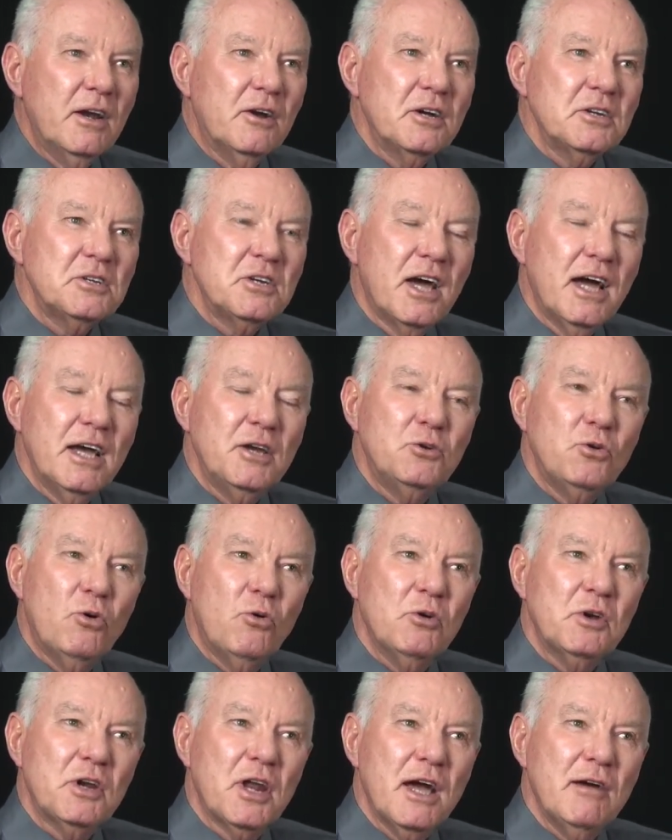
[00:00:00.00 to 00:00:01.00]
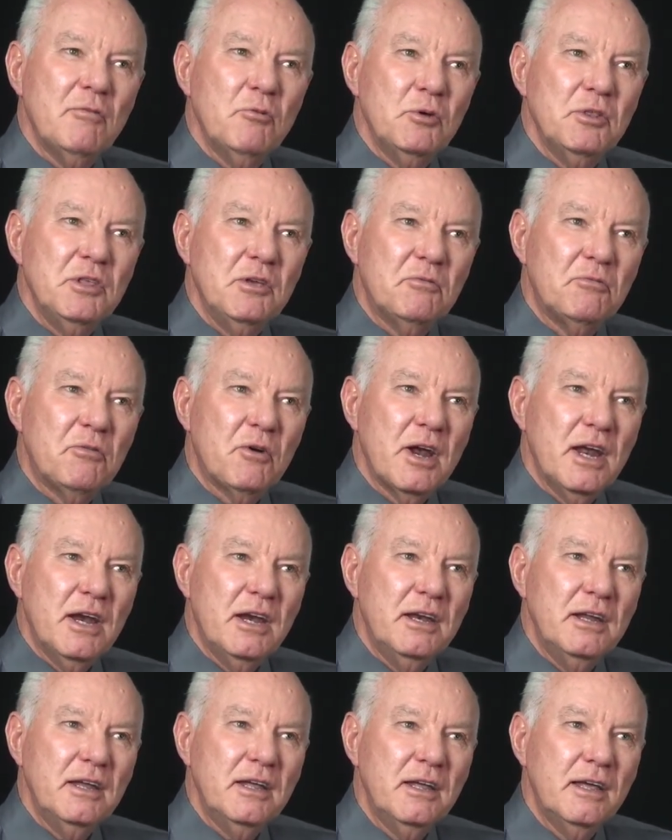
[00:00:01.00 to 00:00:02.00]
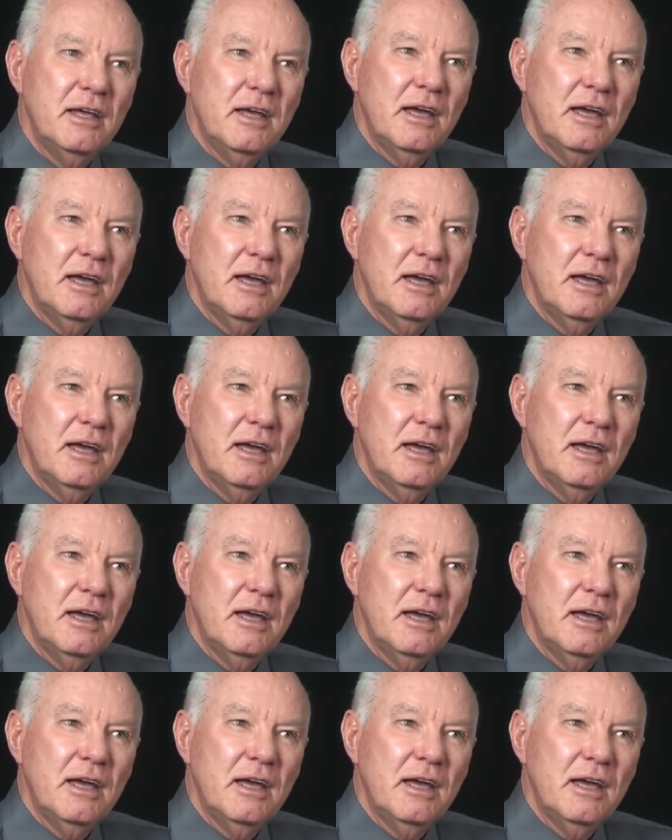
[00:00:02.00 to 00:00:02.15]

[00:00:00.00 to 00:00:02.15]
I say, talk it over with your friend